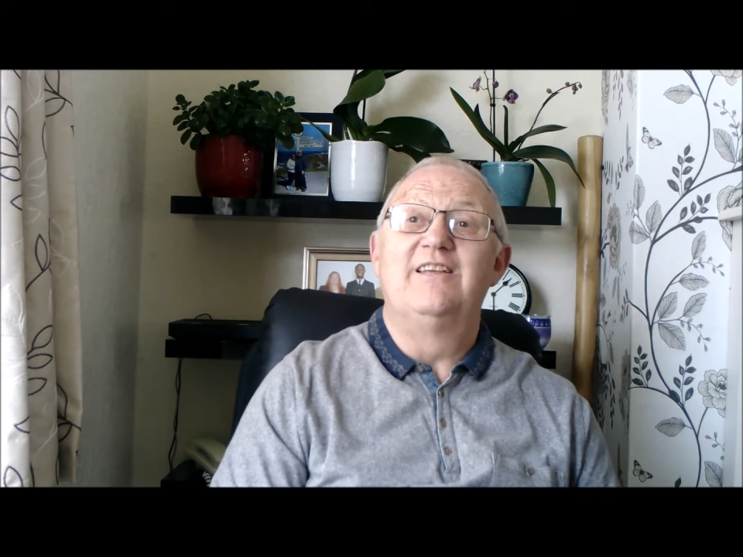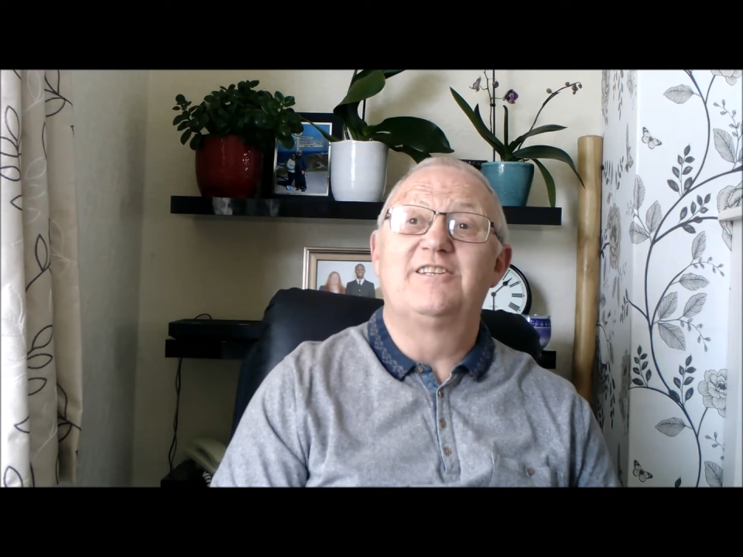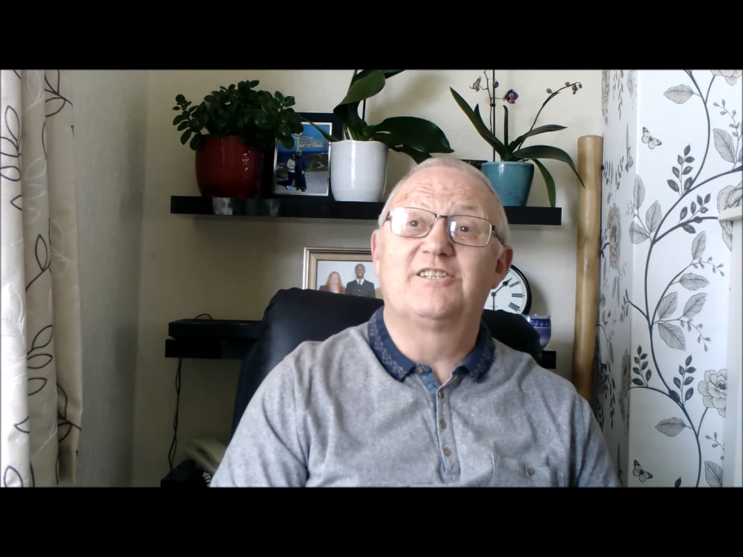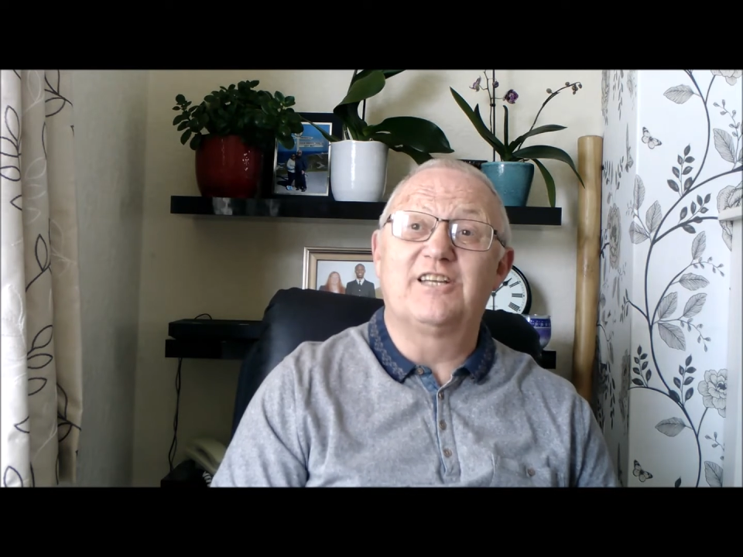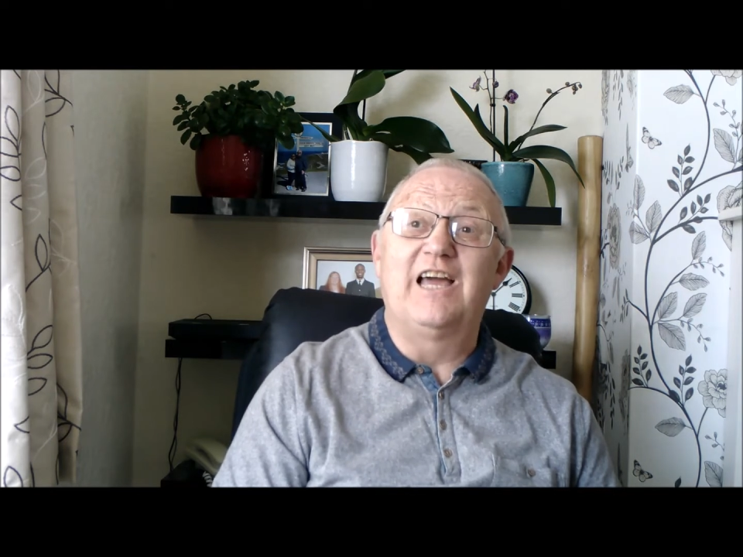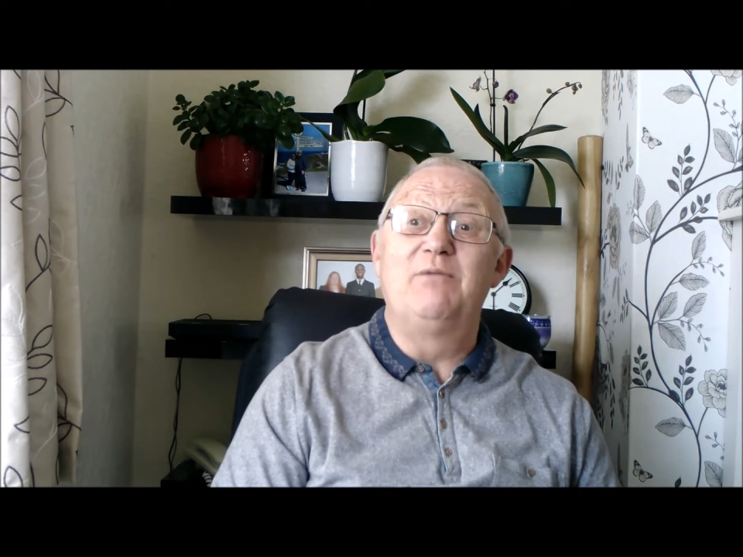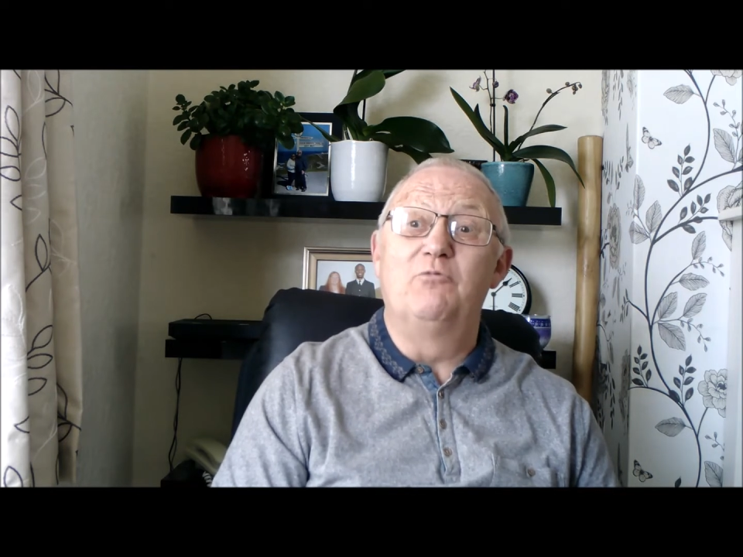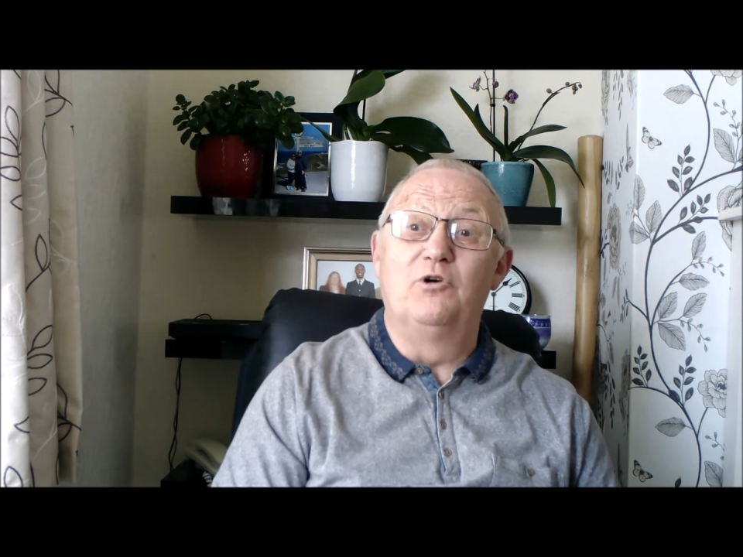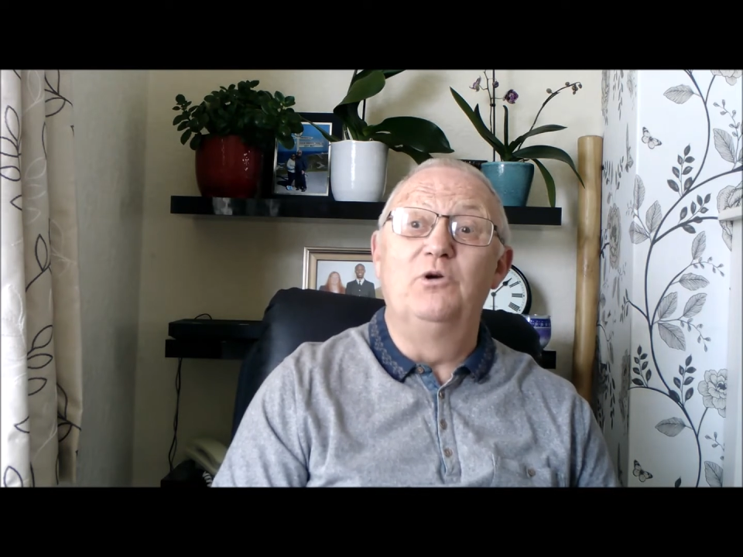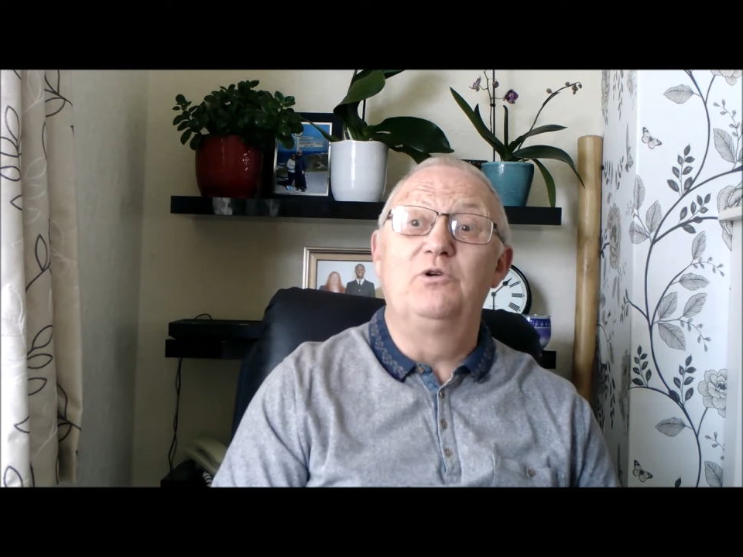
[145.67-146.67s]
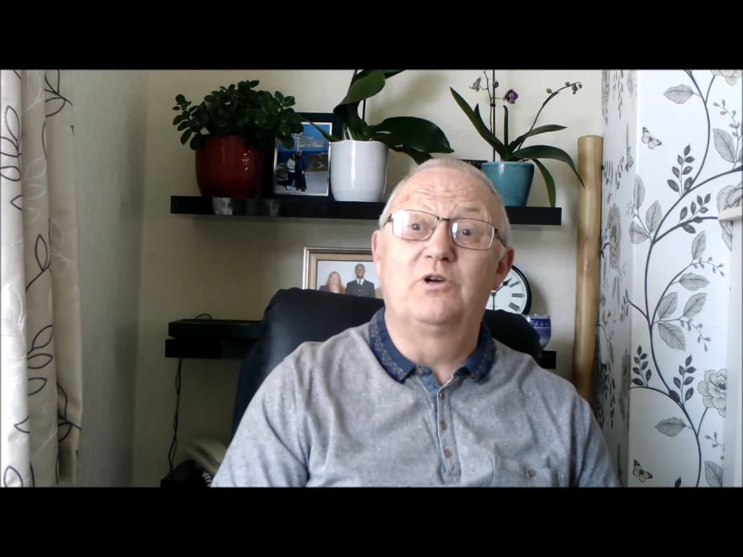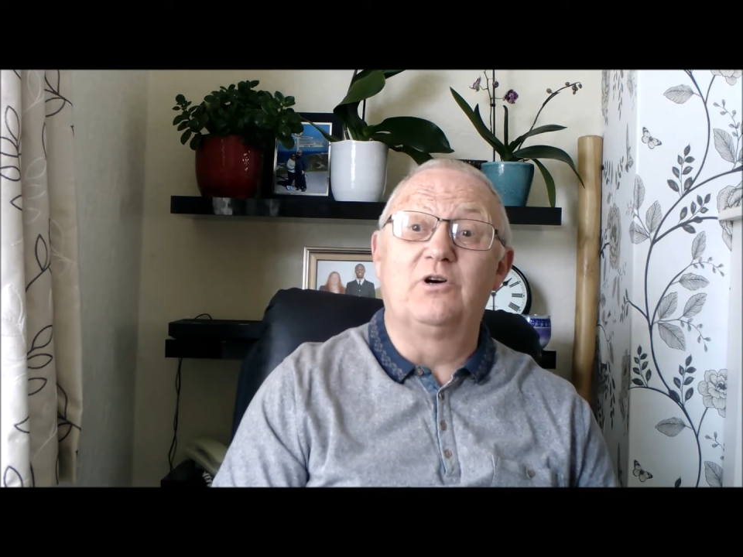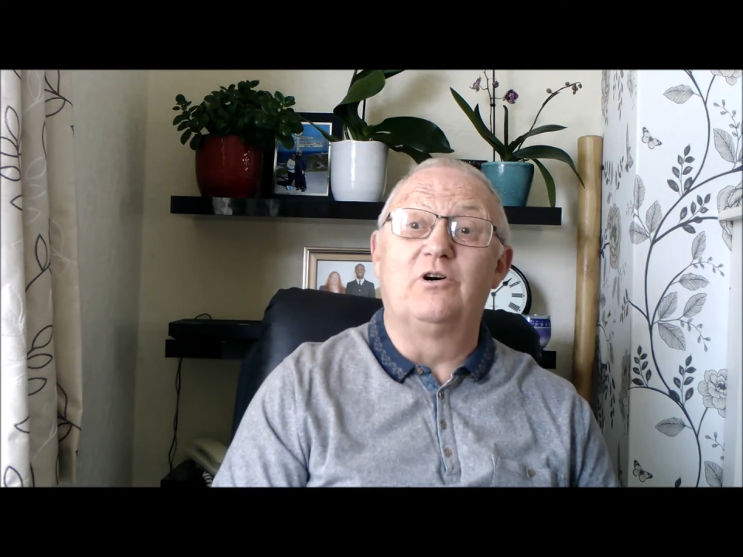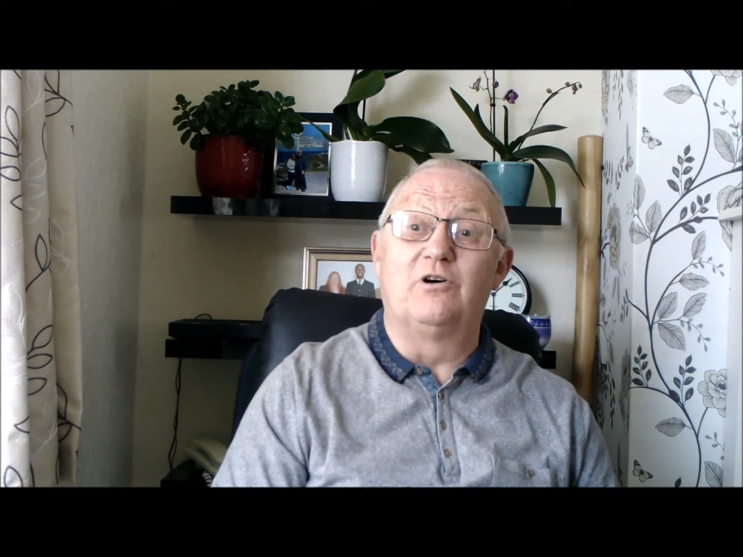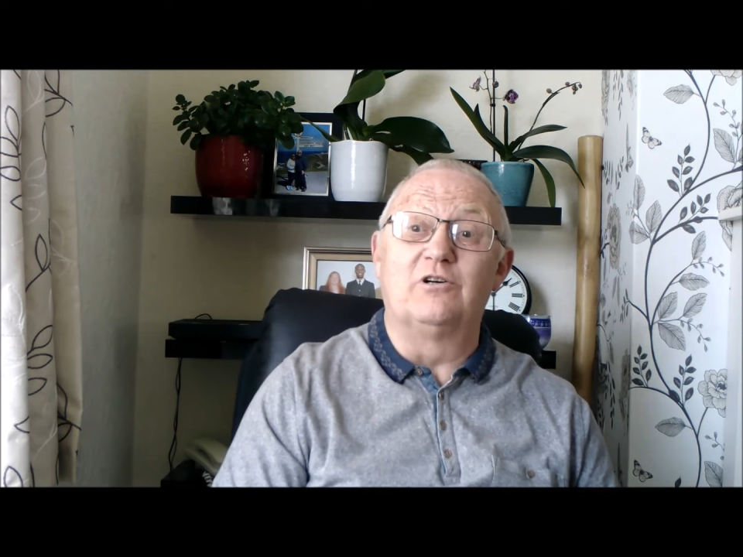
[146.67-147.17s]
the same root
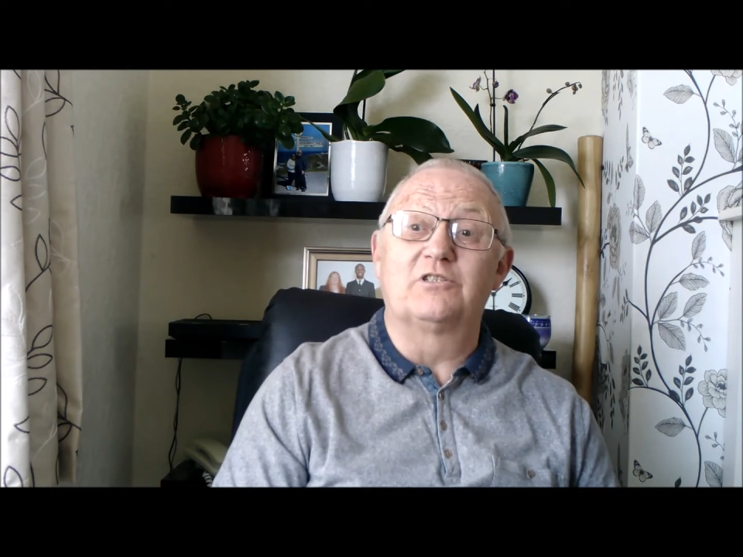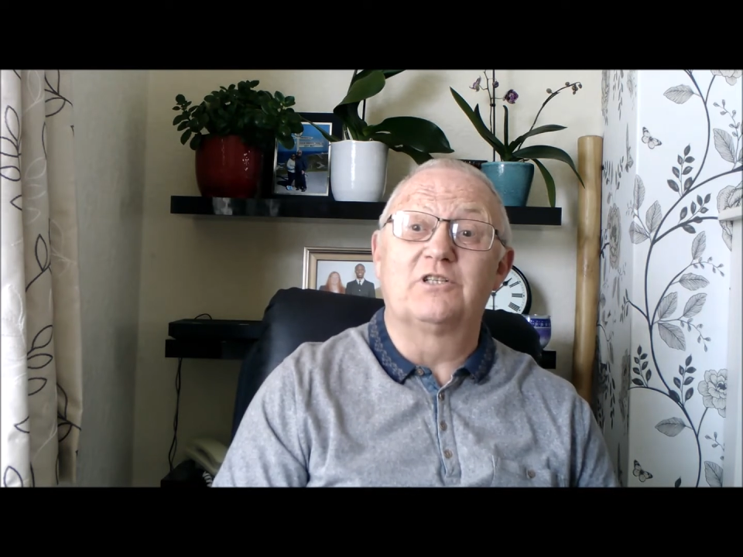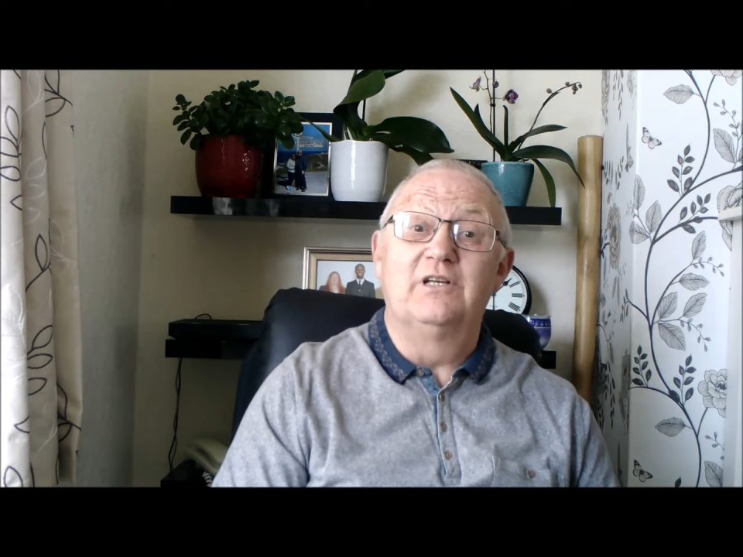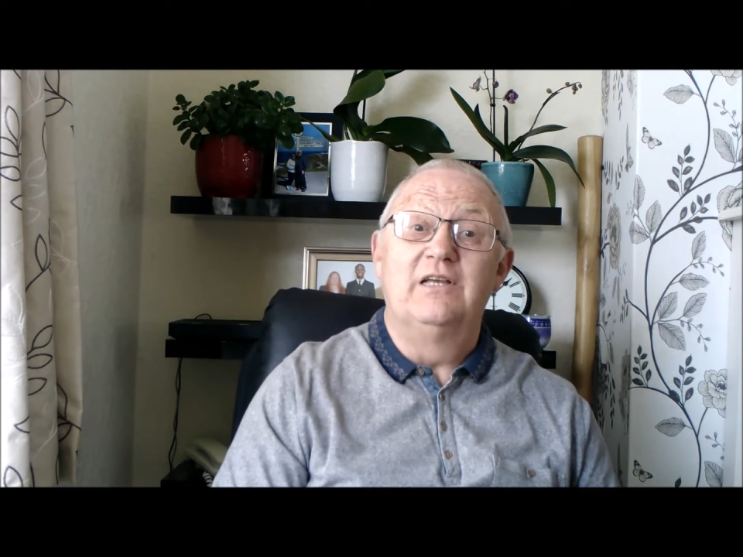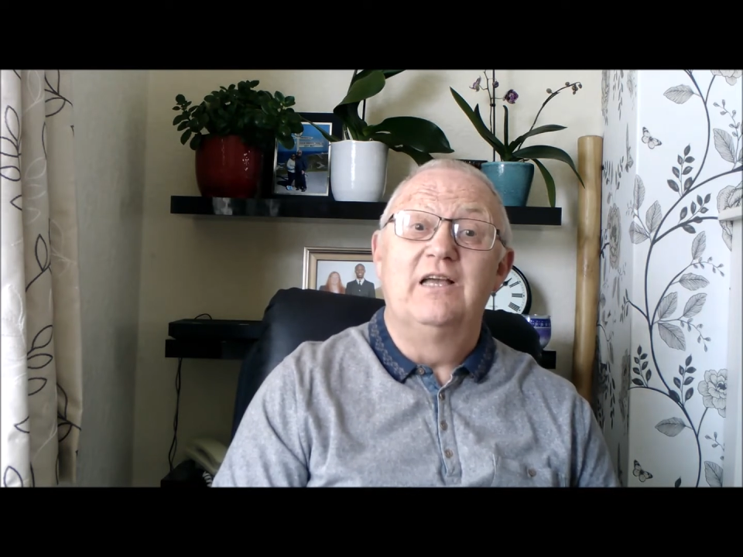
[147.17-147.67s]
cause